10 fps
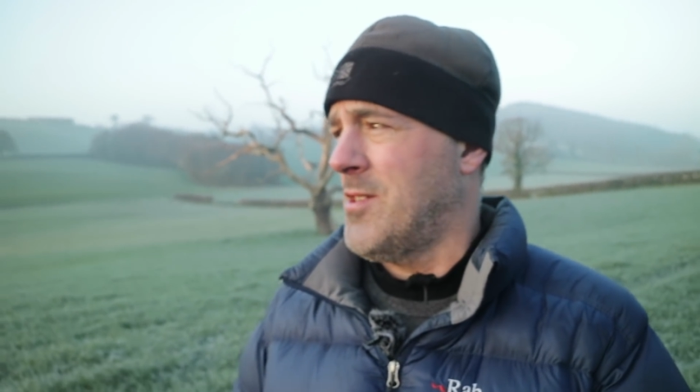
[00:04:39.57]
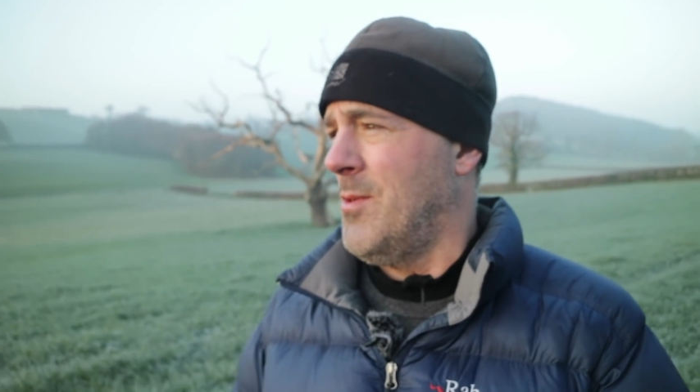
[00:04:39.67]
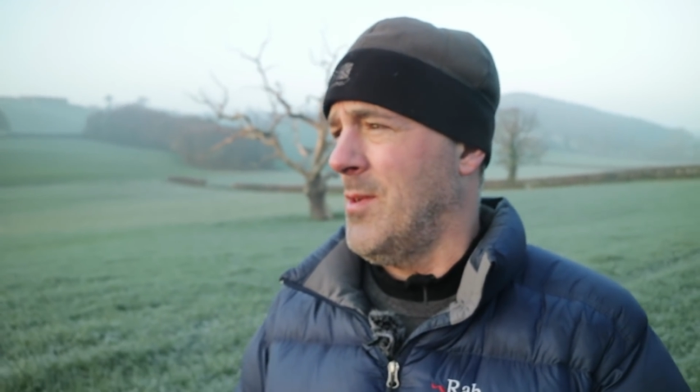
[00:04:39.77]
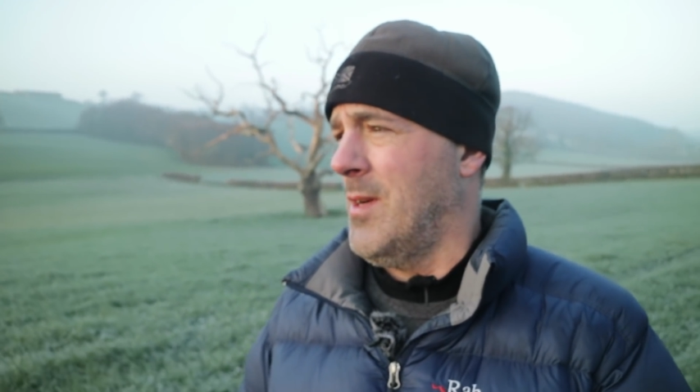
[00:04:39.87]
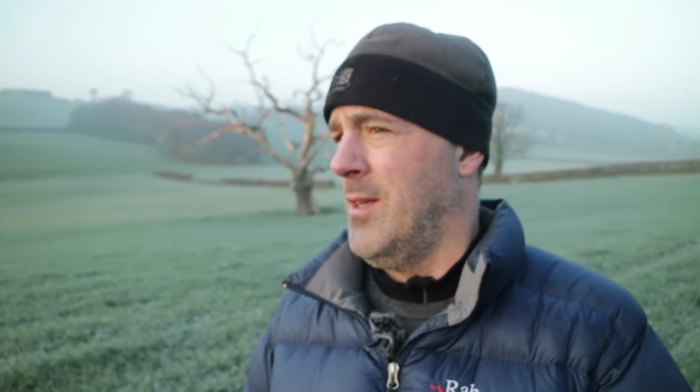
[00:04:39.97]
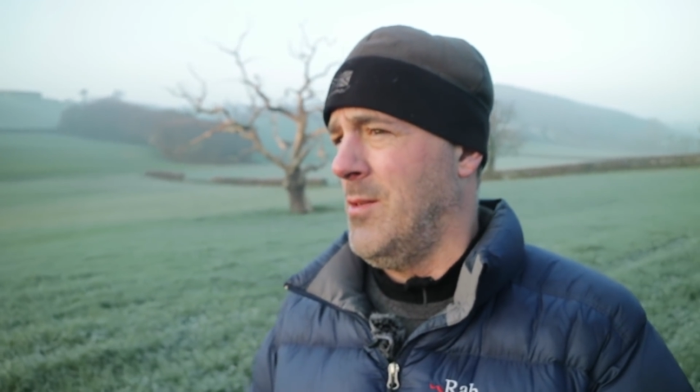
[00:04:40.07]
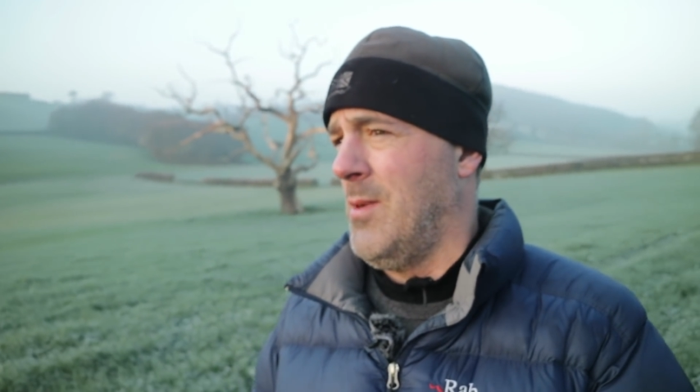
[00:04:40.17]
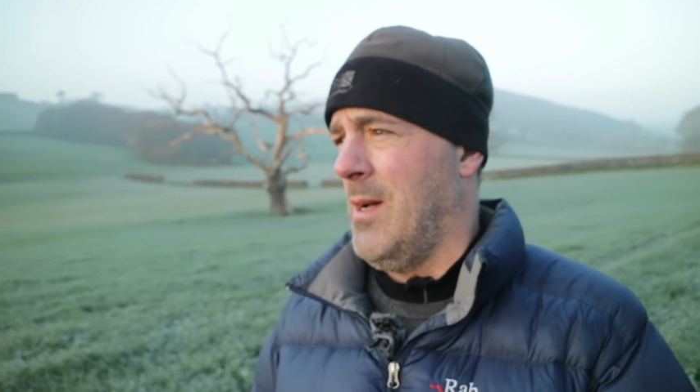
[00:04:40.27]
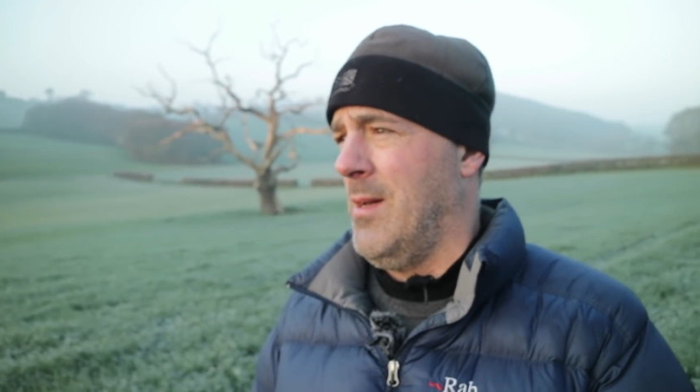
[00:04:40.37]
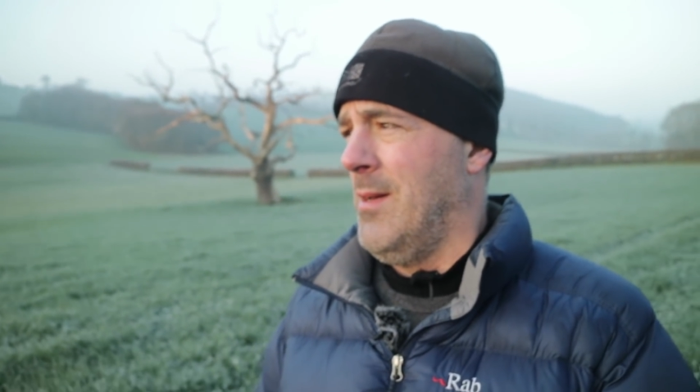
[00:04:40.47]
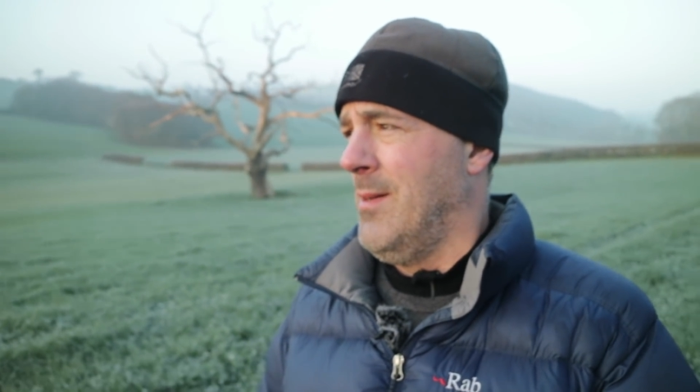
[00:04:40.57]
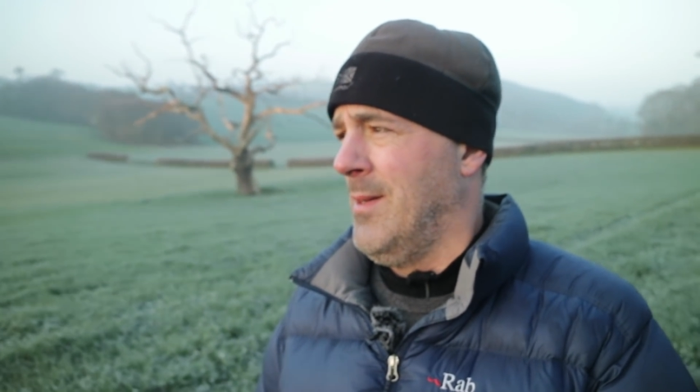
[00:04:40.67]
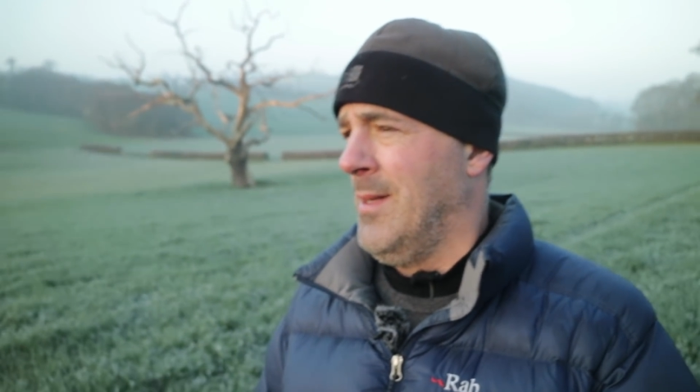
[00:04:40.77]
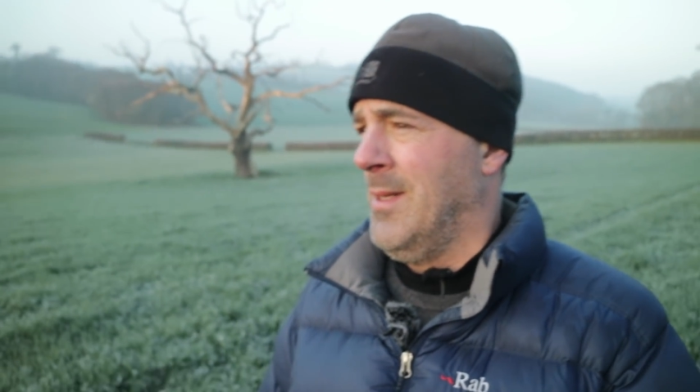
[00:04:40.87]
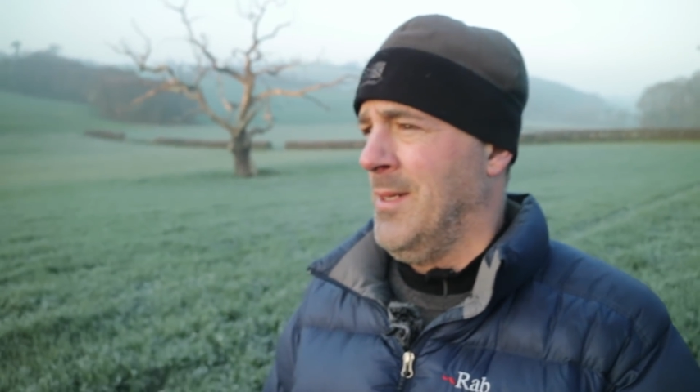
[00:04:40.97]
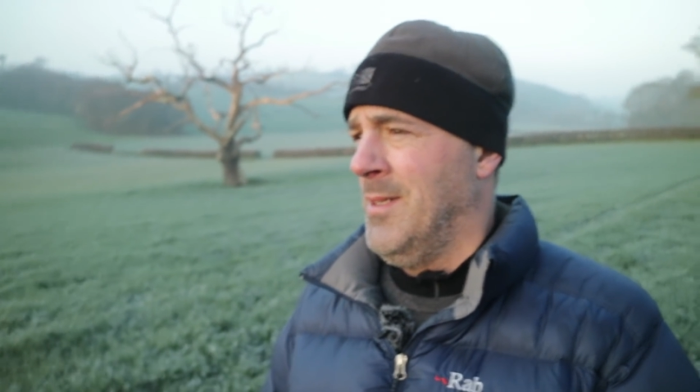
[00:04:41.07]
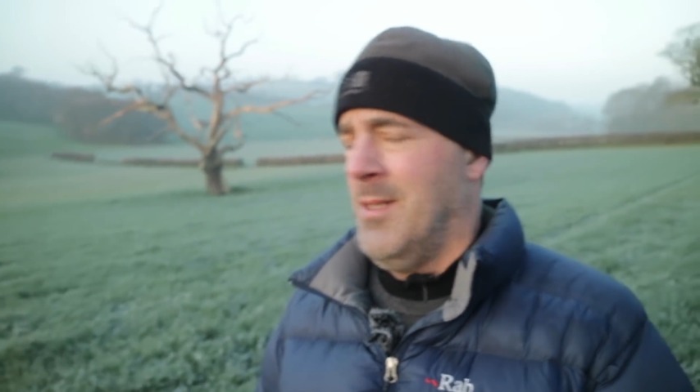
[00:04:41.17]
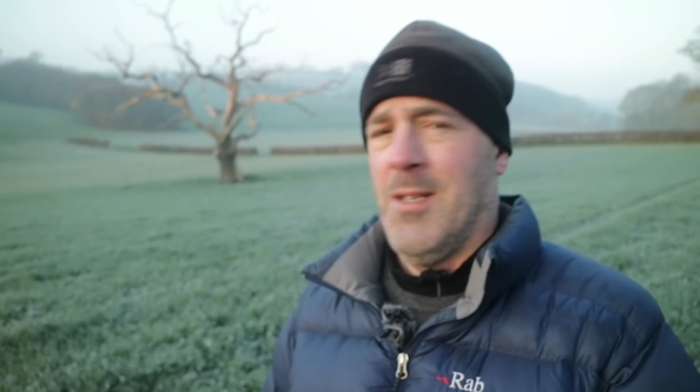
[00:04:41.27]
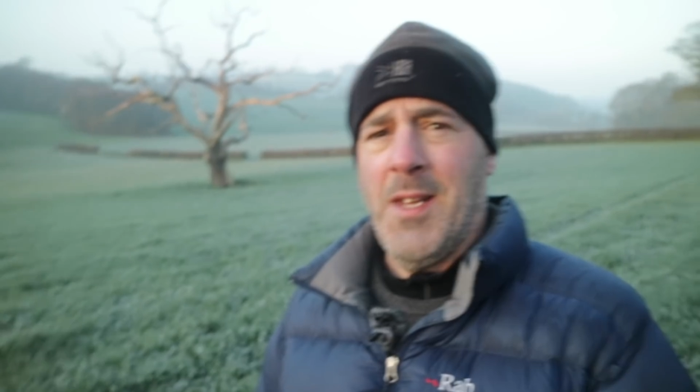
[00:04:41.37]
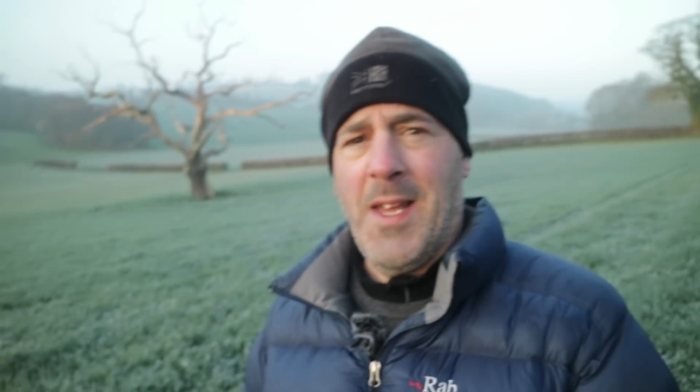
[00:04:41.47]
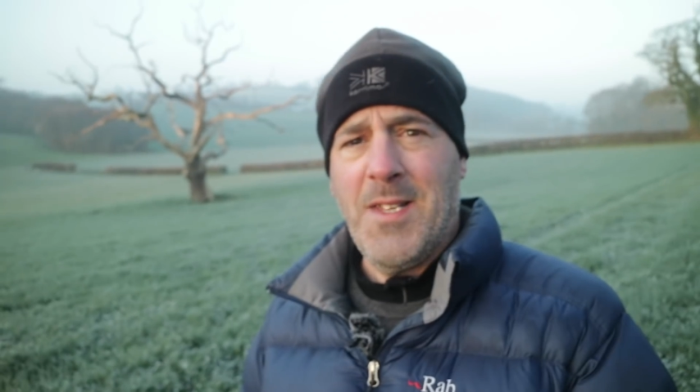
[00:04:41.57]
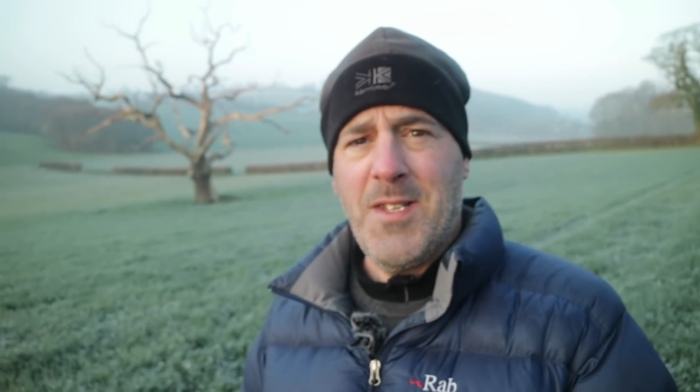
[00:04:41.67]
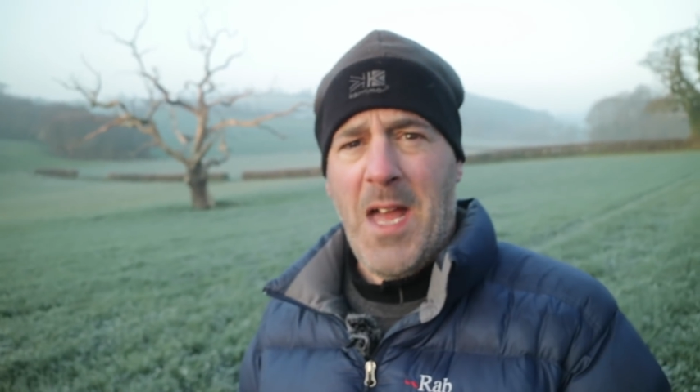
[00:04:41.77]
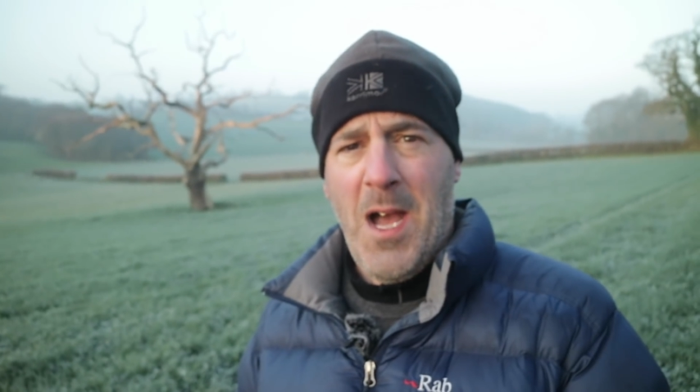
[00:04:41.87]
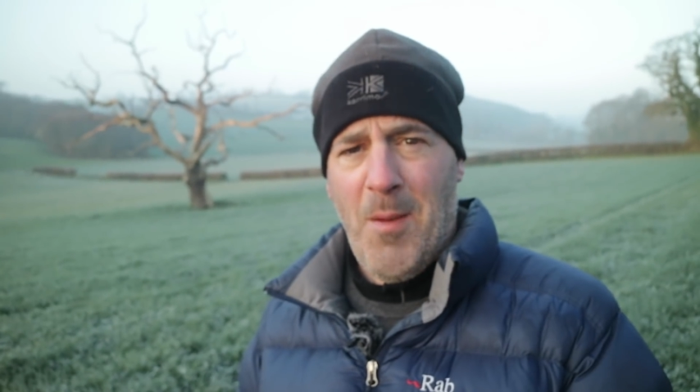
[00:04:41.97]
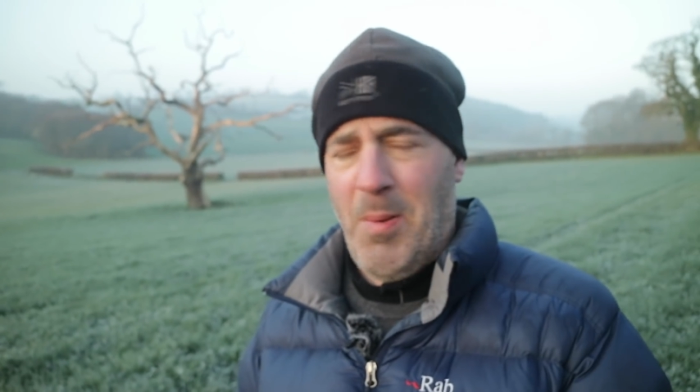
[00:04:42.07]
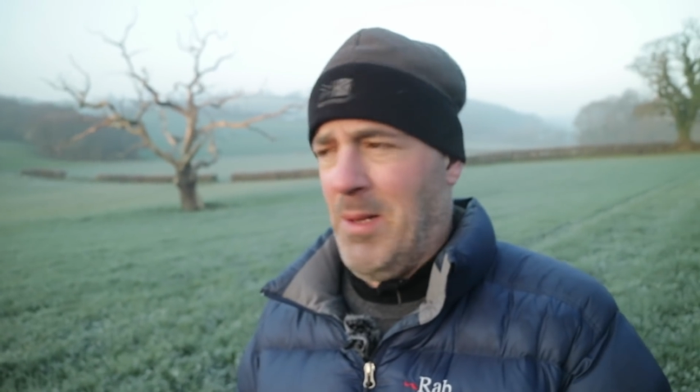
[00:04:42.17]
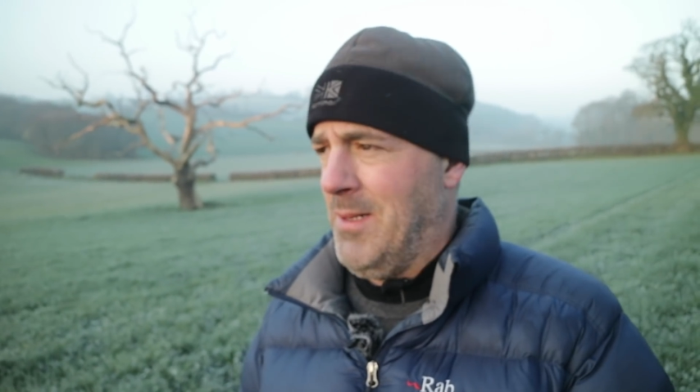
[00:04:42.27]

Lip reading: so I'm going to get set up.